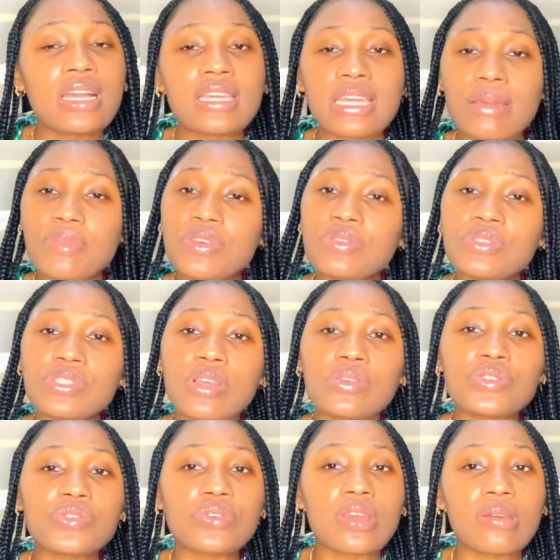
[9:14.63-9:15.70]
chemical
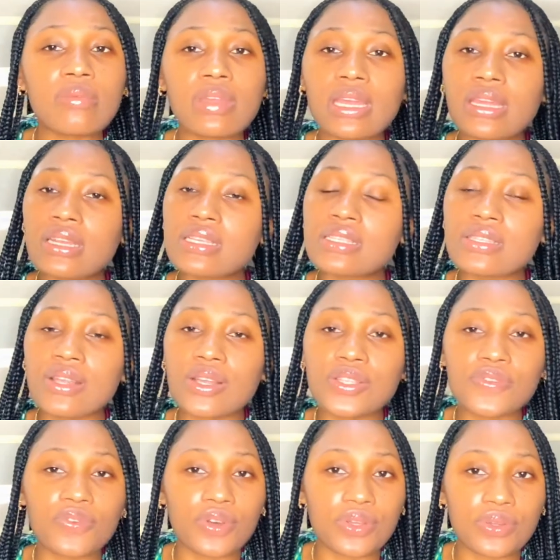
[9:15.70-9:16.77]
sunscreen, it is not
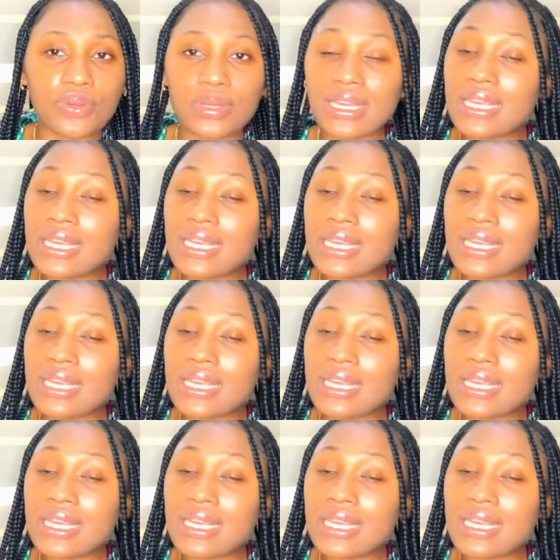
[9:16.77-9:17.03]
for you.